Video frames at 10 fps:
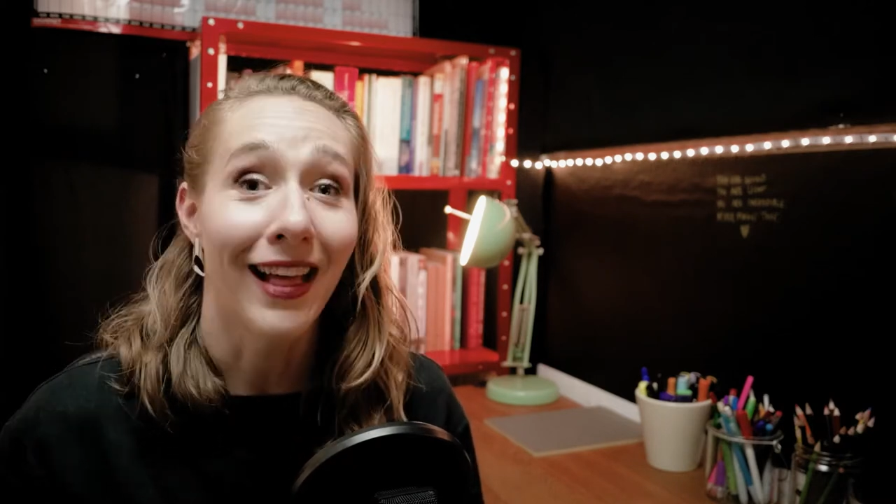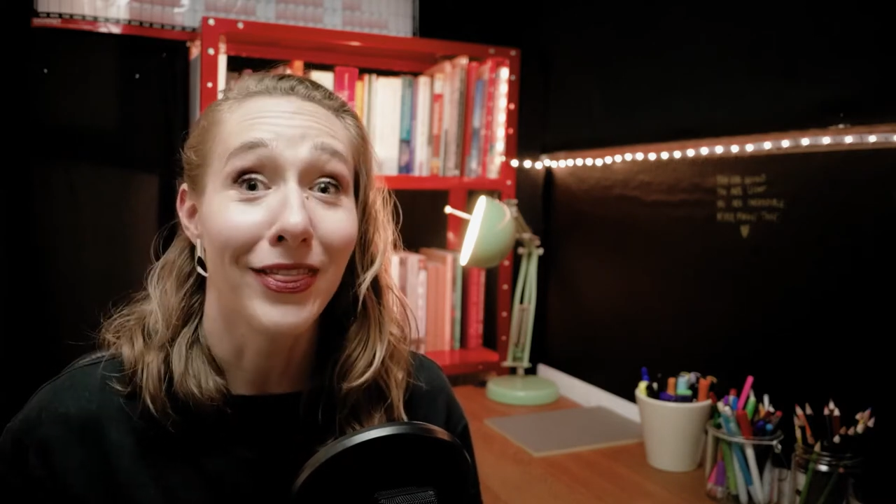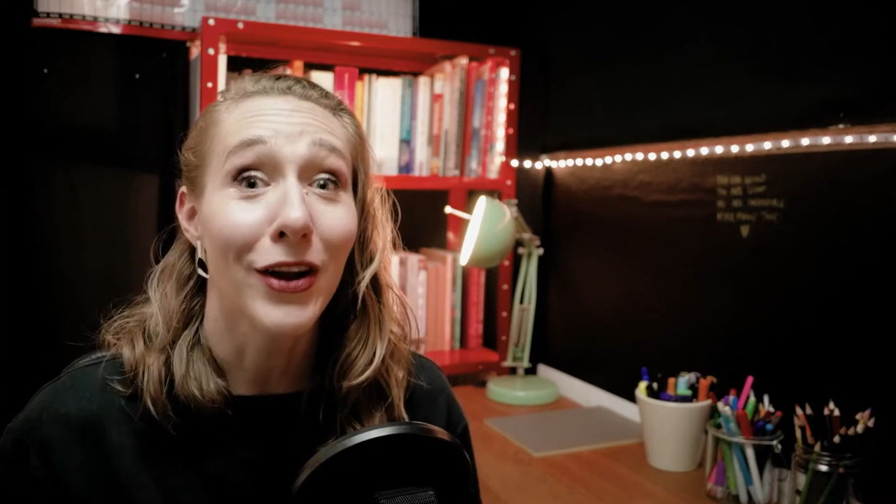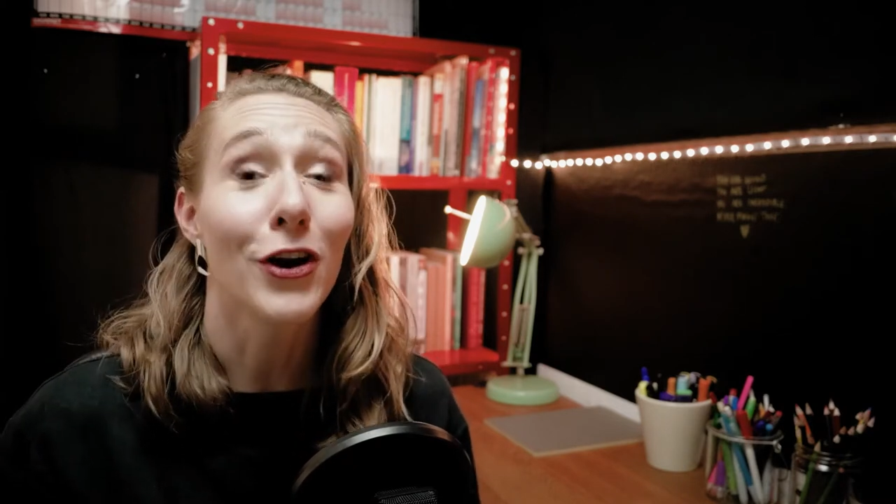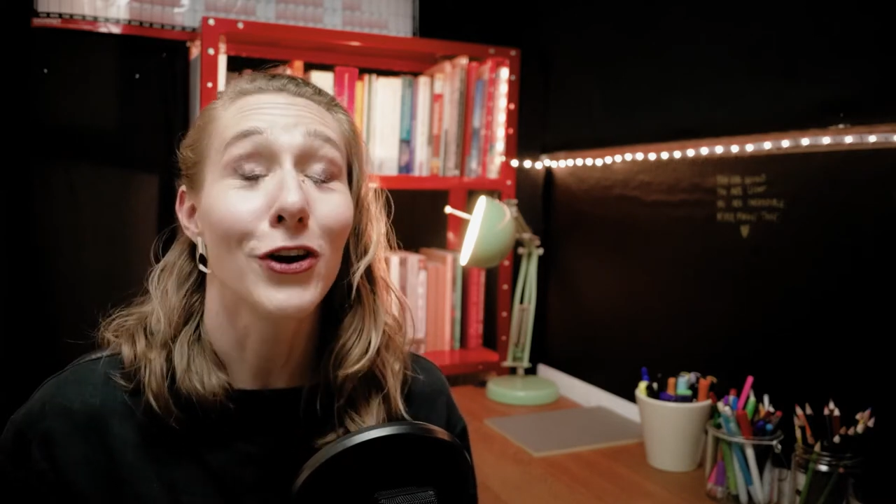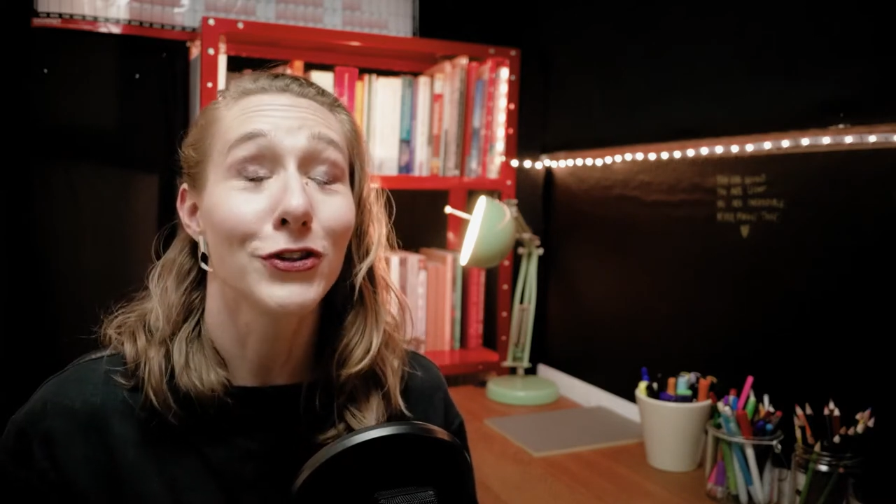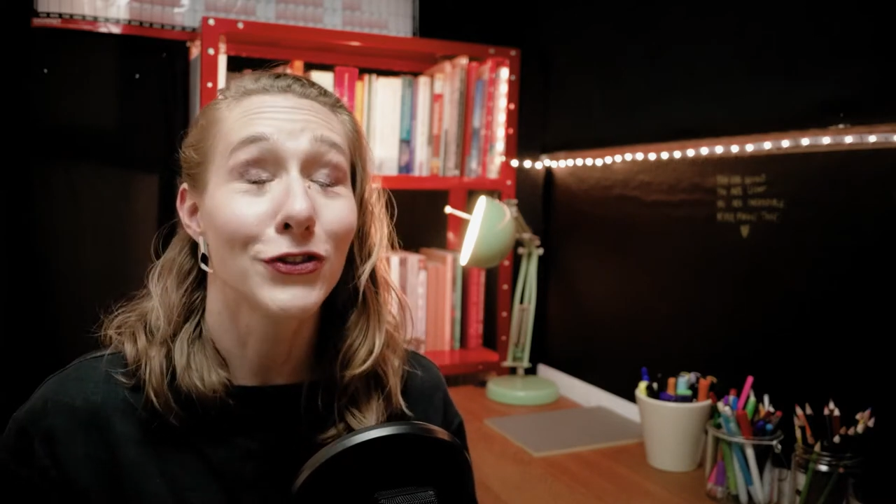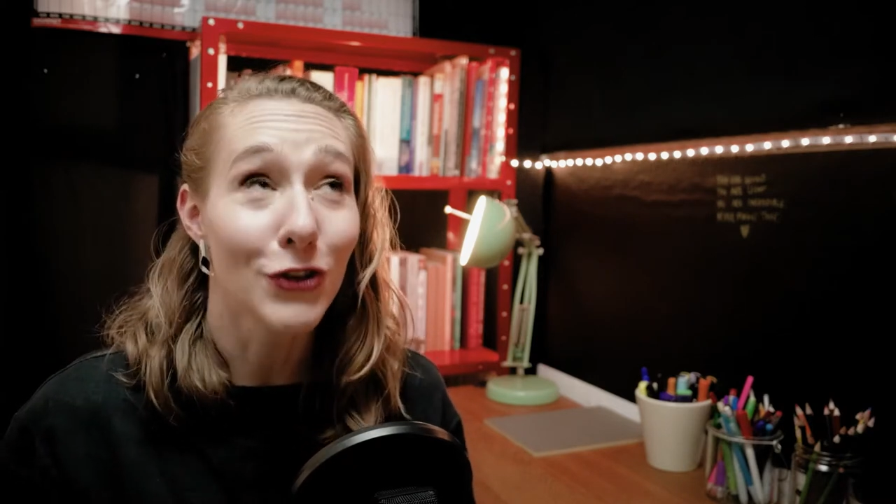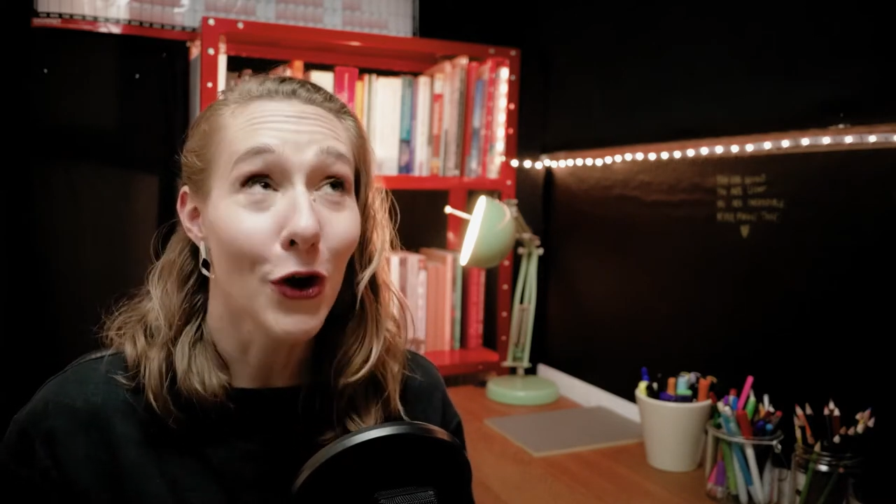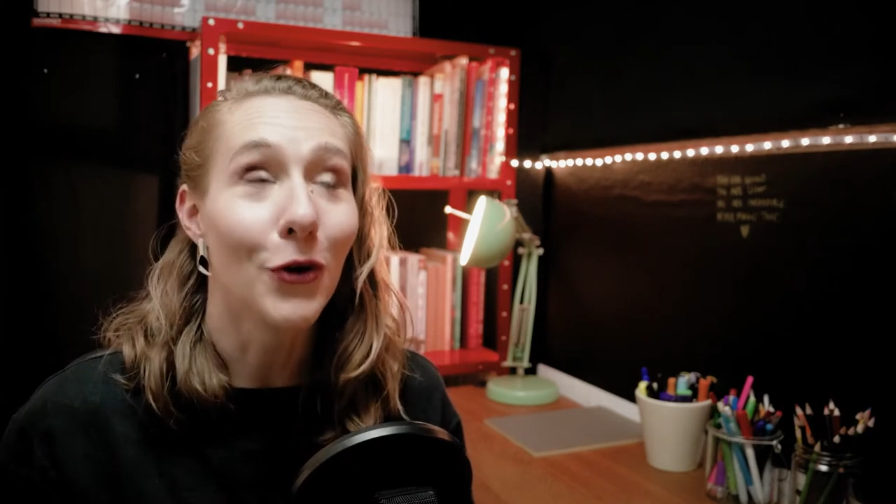And there are
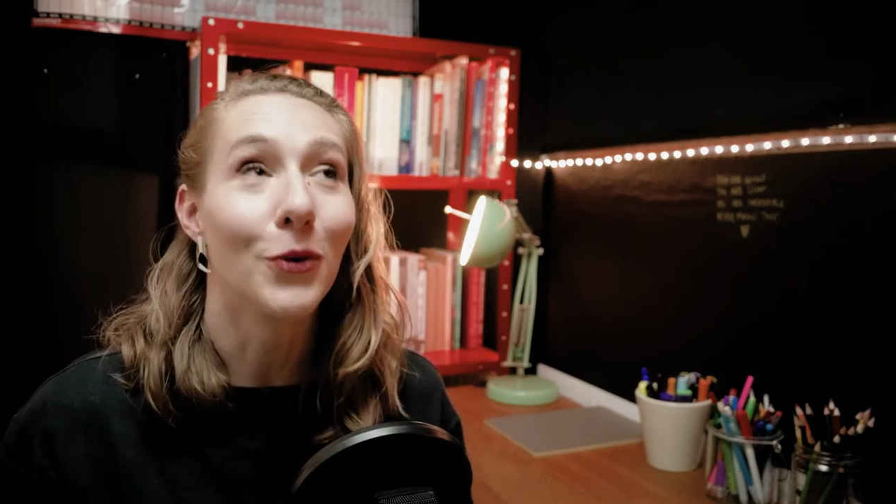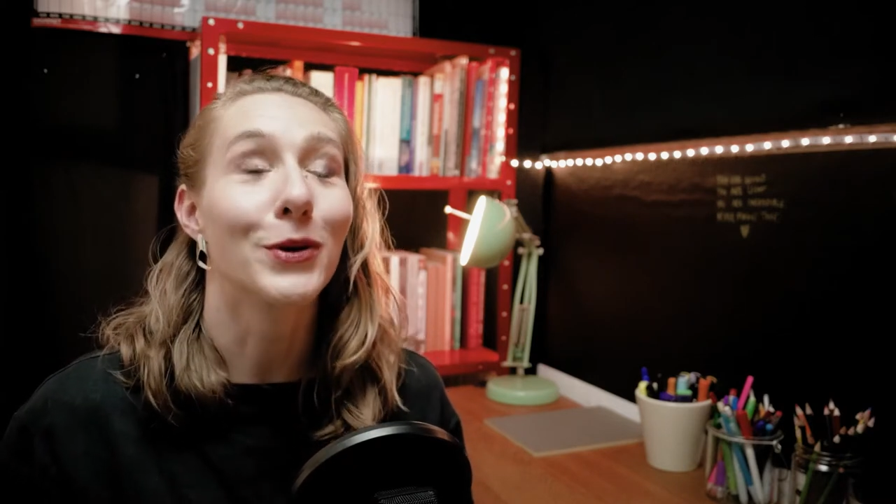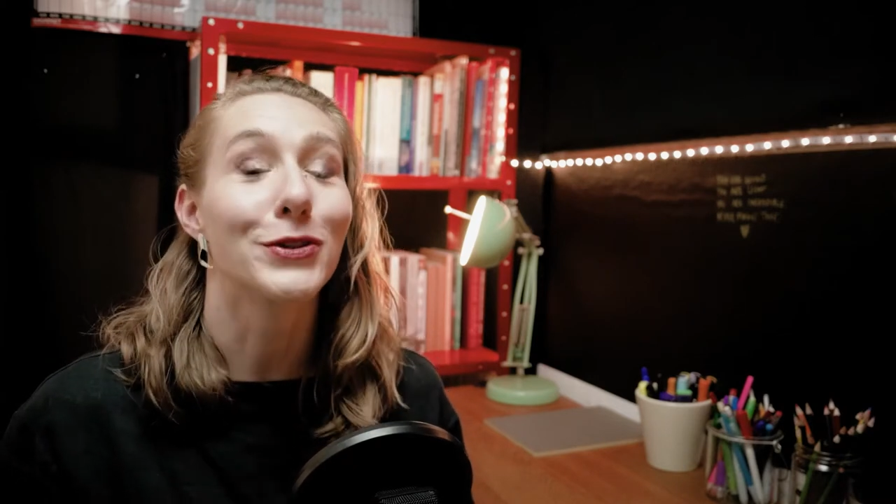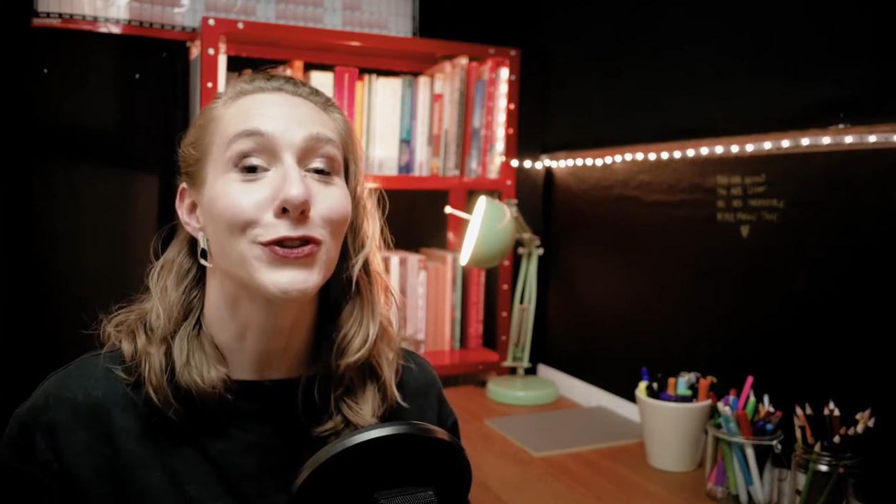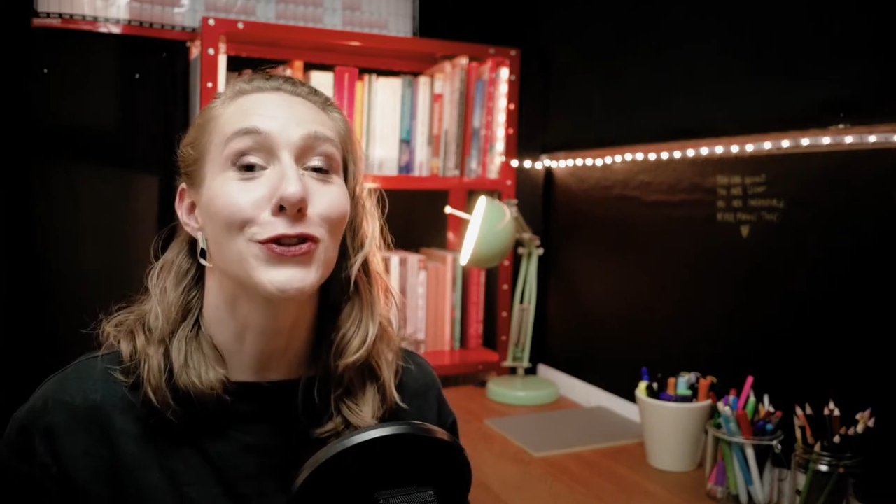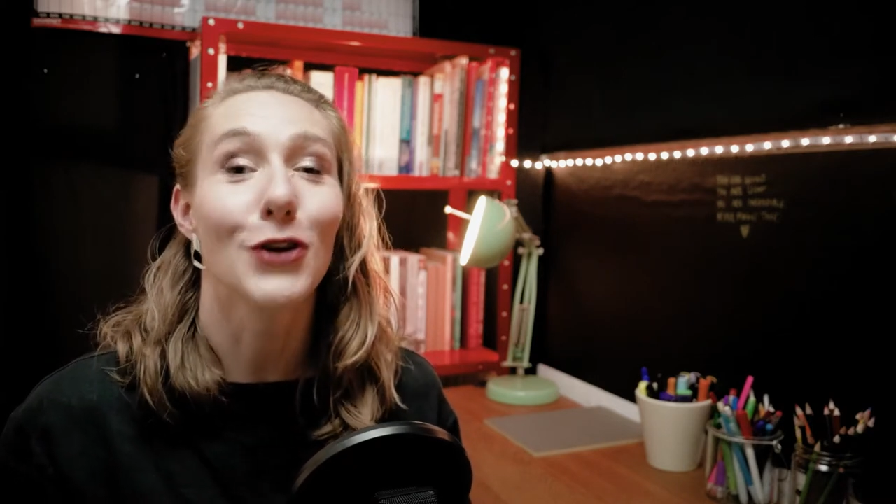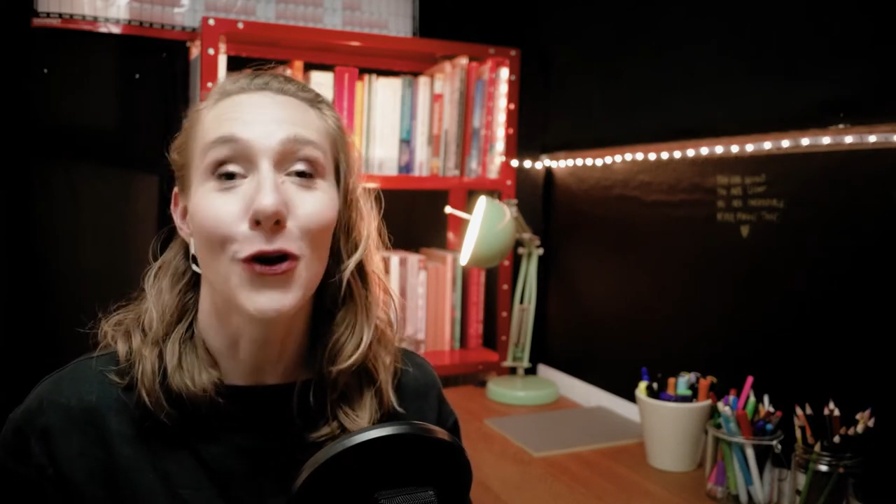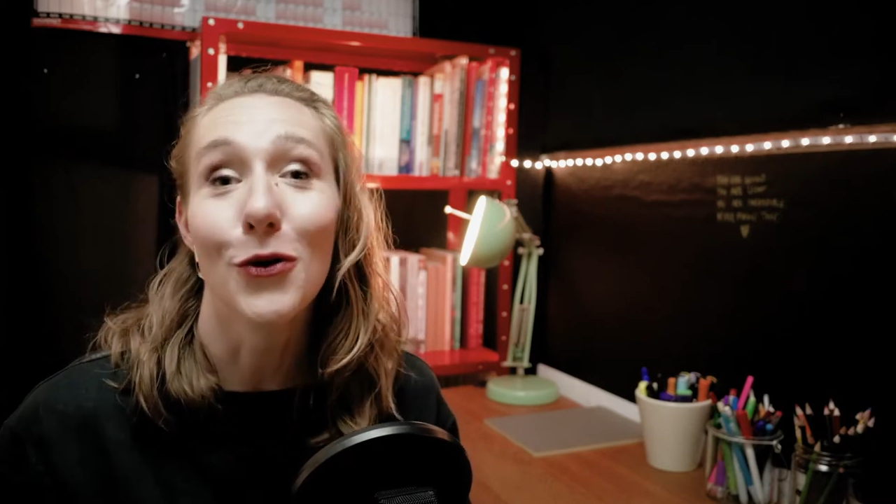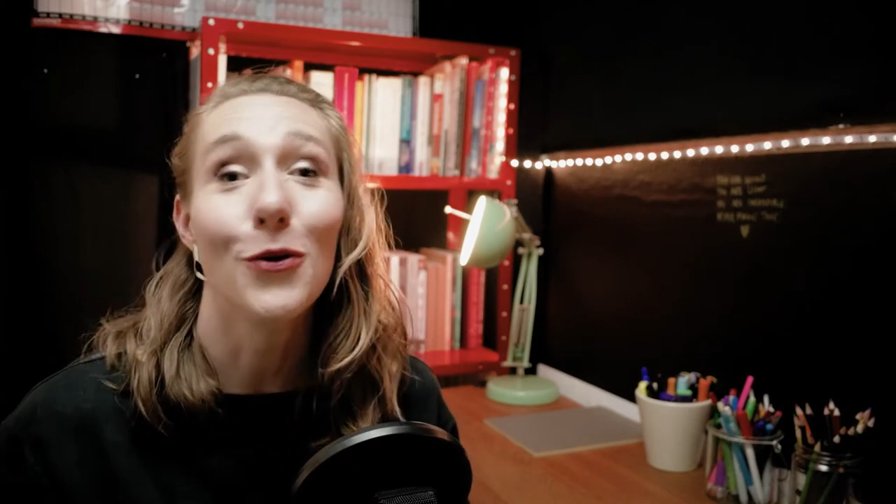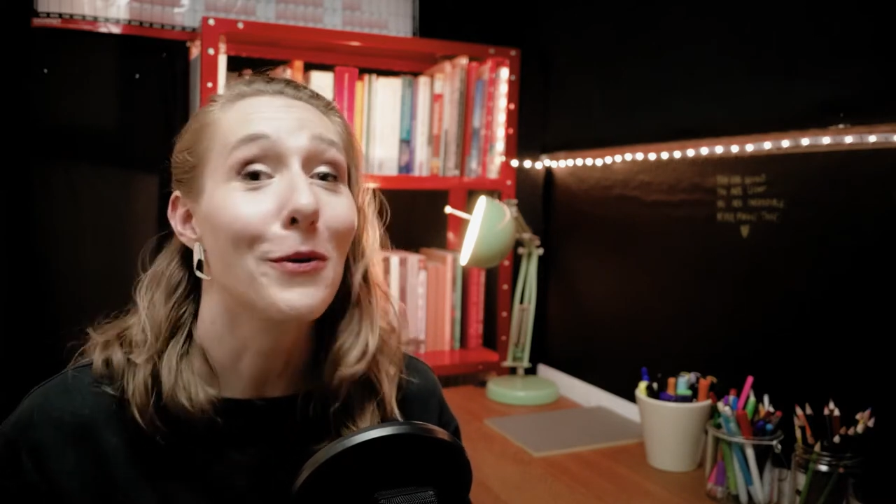
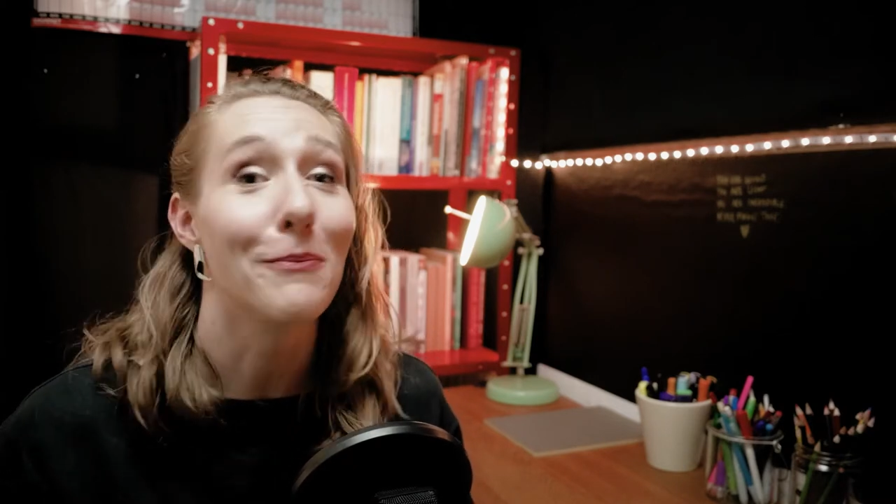so